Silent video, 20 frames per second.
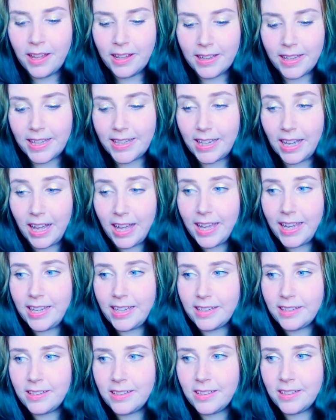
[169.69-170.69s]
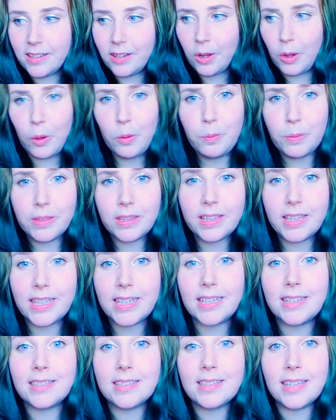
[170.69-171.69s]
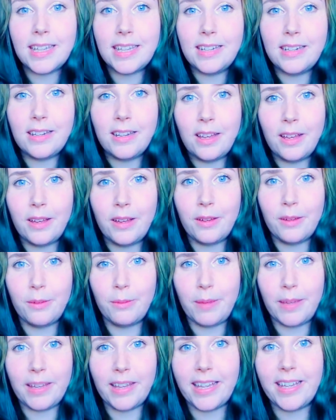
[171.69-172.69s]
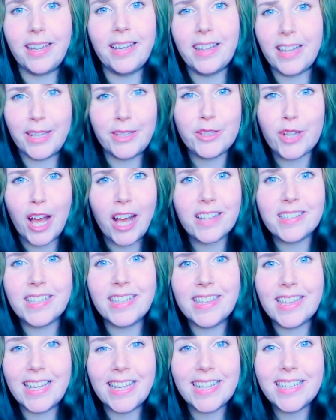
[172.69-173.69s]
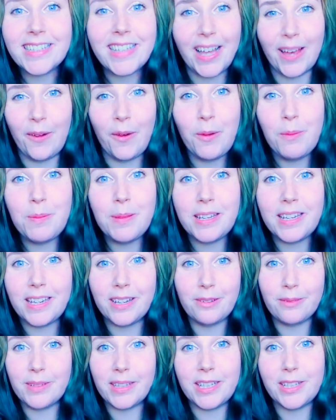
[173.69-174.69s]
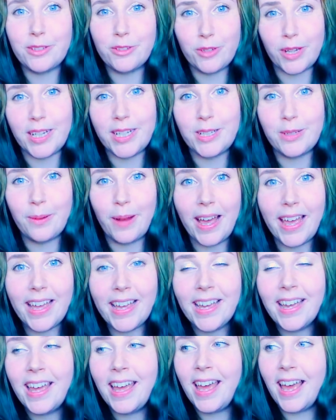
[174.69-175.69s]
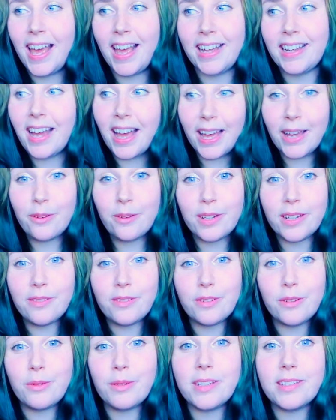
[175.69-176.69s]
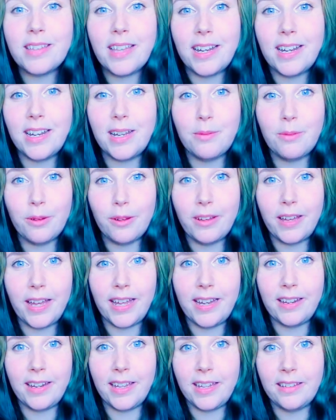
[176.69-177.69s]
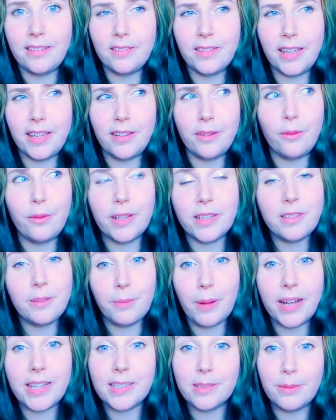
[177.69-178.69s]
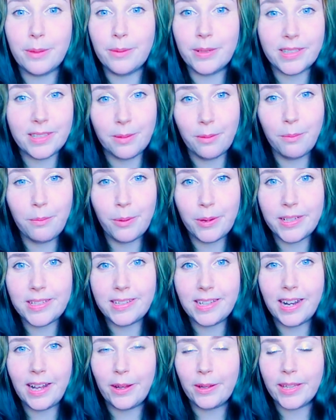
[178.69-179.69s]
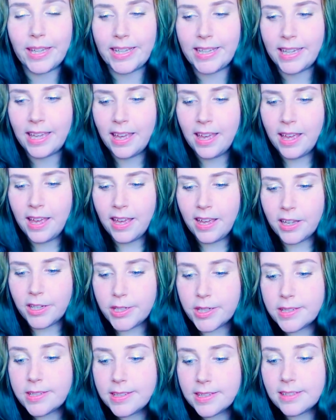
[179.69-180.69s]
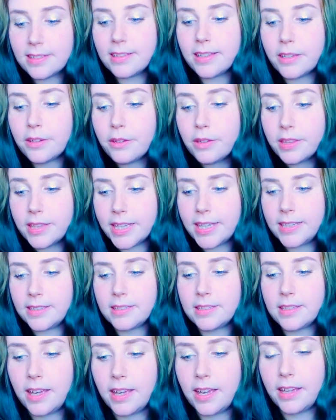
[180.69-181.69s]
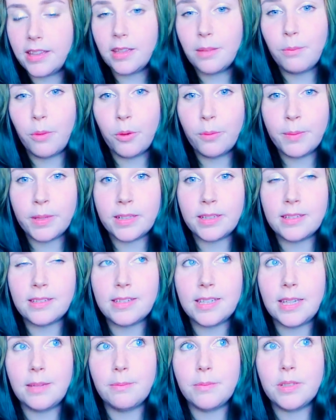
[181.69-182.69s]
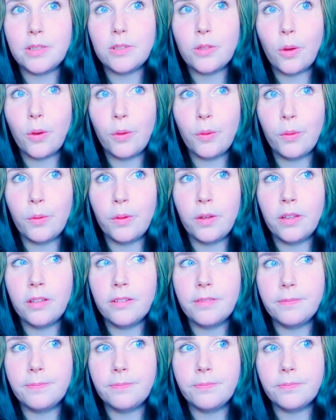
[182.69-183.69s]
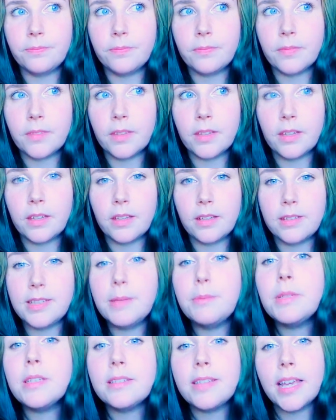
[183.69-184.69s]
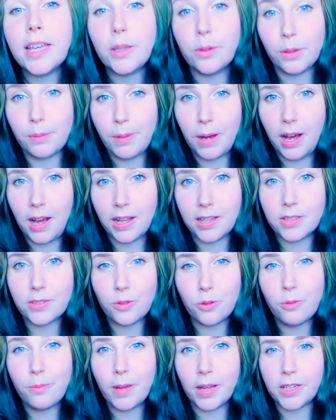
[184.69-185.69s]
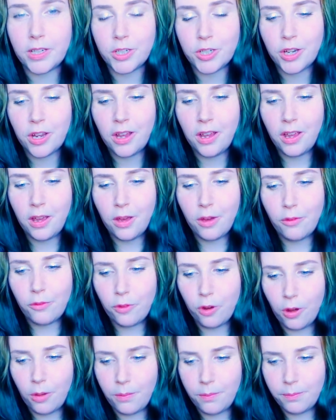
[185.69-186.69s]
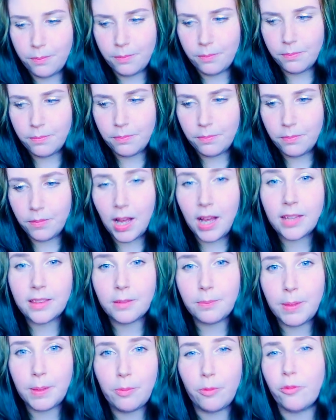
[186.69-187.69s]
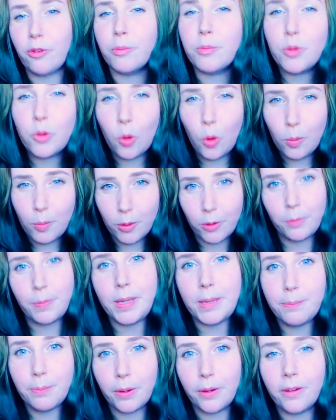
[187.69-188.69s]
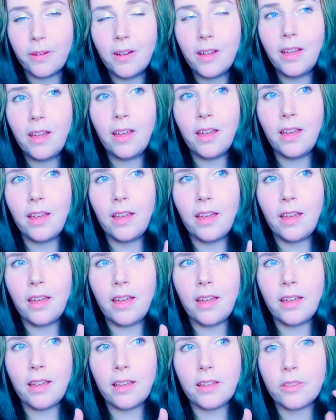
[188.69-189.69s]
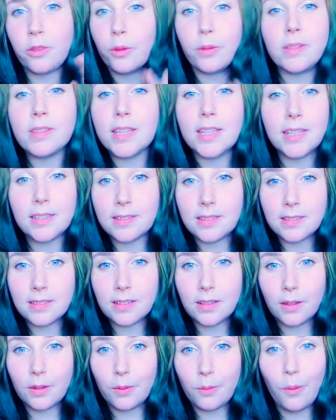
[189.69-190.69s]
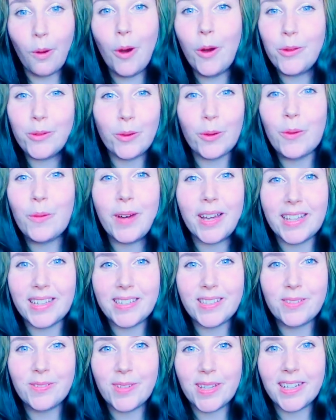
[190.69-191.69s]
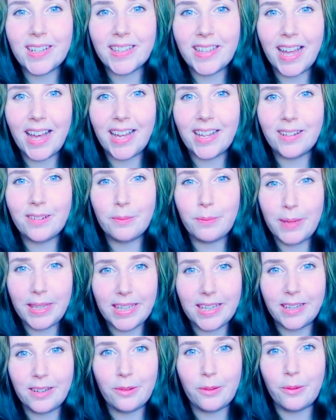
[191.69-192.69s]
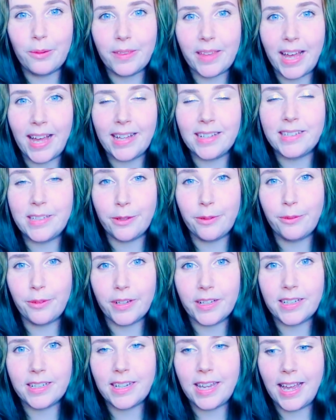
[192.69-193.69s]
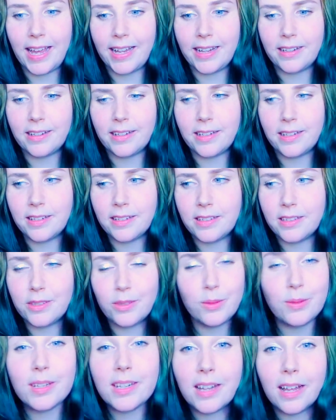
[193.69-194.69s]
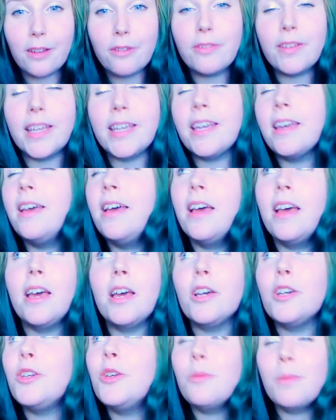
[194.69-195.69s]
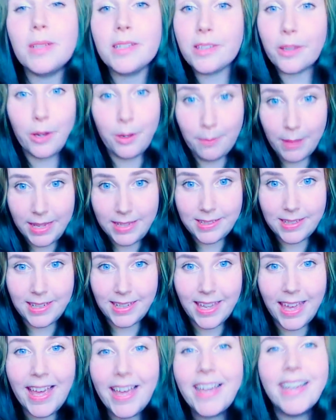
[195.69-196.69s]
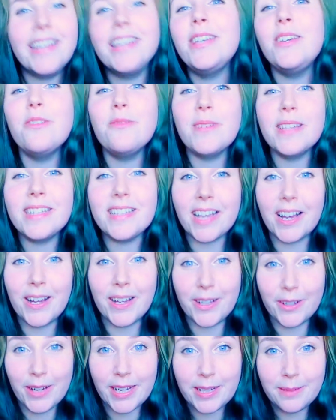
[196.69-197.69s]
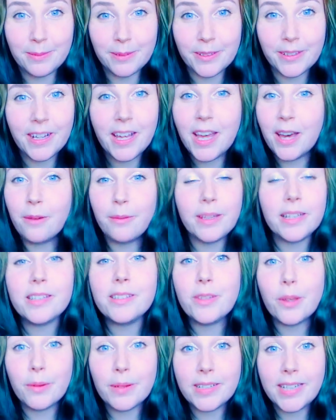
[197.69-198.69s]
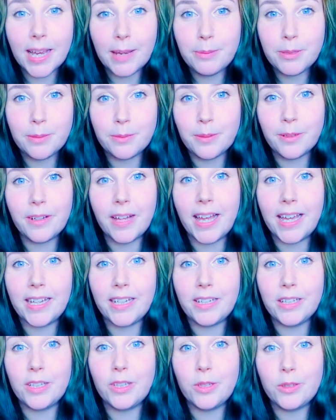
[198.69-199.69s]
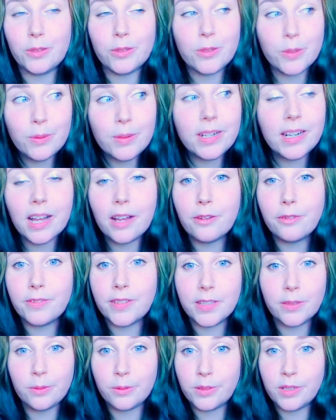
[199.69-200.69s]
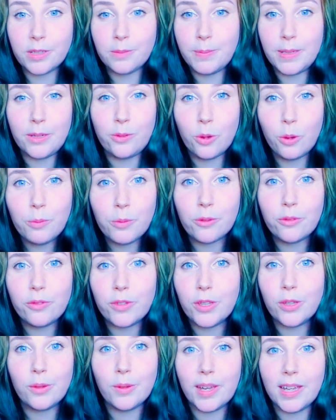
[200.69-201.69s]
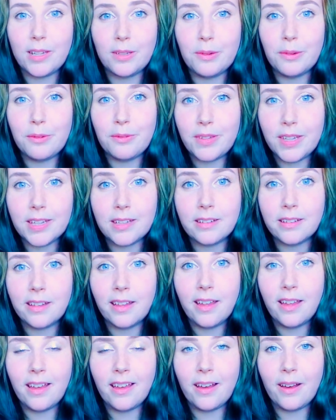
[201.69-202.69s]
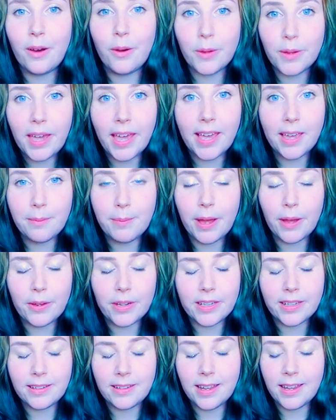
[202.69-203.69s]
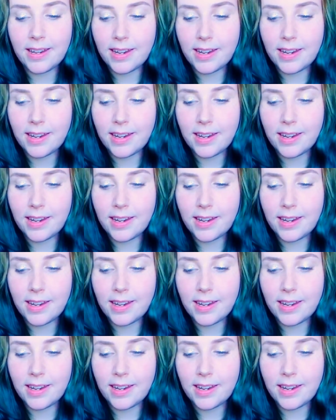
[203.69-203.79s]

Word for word: Like I open things in uh, weird, like like jars and things. I open in a really strange way, and I don't even notice that anymore. And it, it always surprises me when someone points it out. Like just these little things at the moment seem so, seem to set you apart so much from other people, from normal people. Those things won't always feel that weird or that different, and soon enough, like, humans are amazing. Humans are incredible. We're so adaptable, and soon enough this will just be normal for you and you'll feel okay about it.